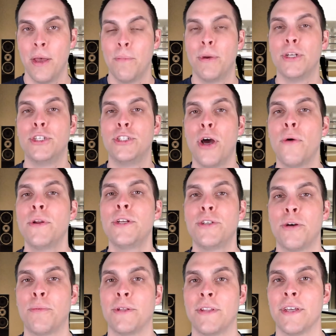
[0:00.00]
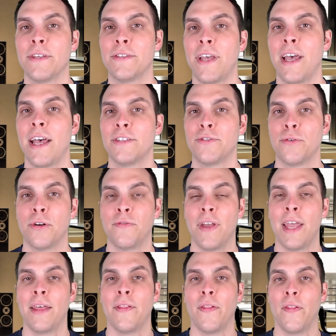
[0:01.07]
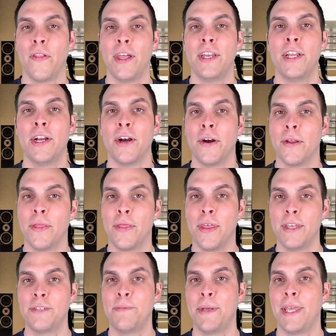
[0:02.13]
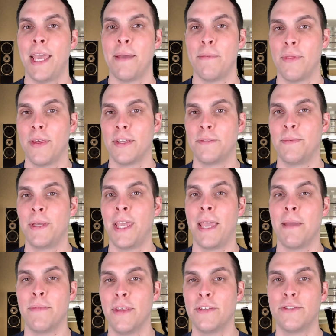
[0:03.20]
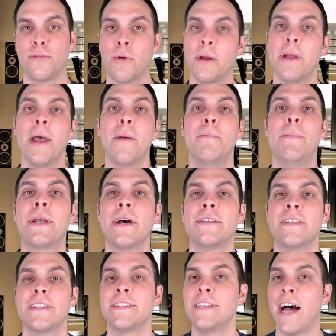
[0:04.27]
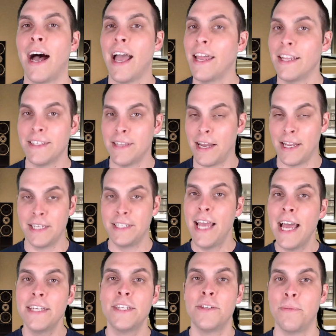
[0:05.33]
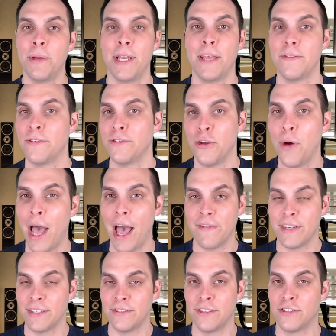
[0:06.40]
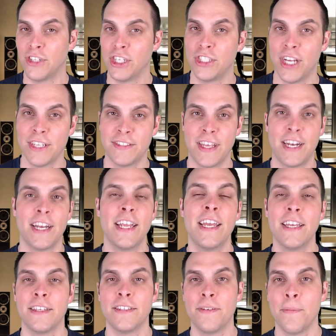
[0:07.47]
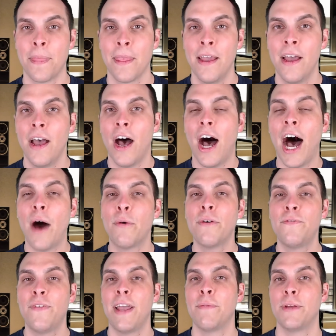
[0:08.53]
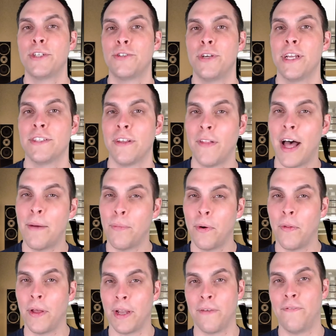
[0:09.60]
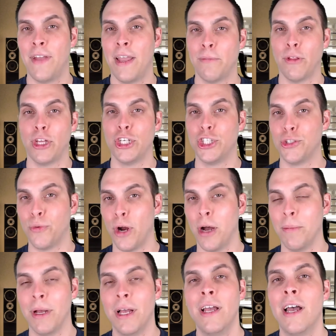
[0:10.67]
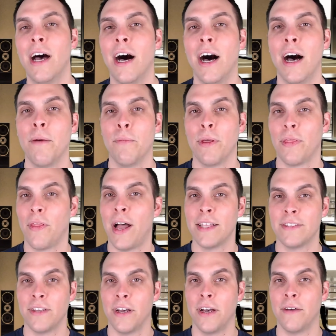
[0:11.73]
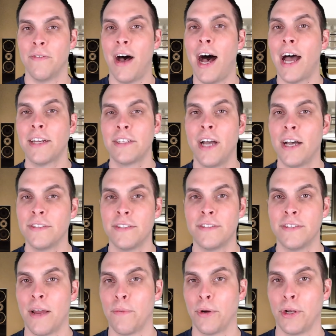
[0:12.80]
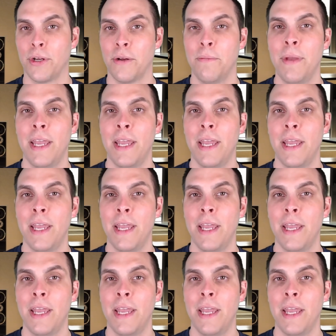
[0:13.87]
But don't interpret this as sort of a linear, this became this became this story, because it's not, and it's not intended to be, and there's no evidence to suggest that it is. Our family tree is a lot more like a family shrub um, with lots of odd cousins that we're going to